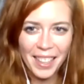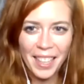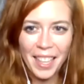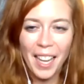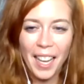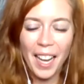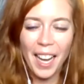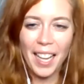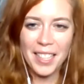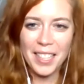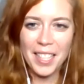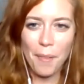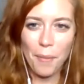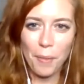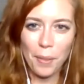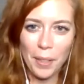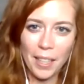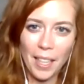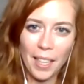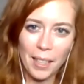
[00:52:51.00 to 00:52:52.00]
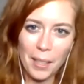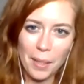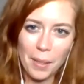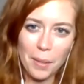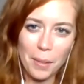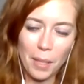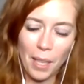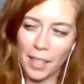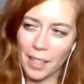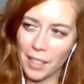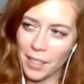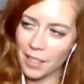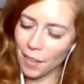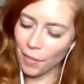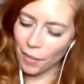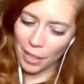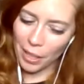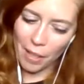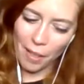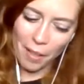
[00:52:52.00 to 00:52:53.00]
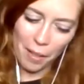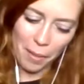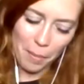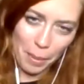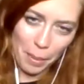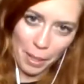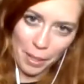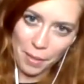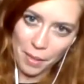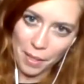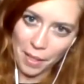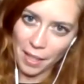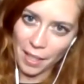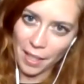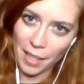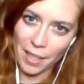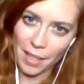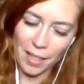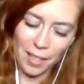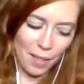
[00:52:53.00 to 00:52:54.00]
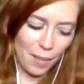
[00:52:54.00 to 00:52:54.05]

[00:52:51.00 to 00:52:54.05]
I can definitely art better than this.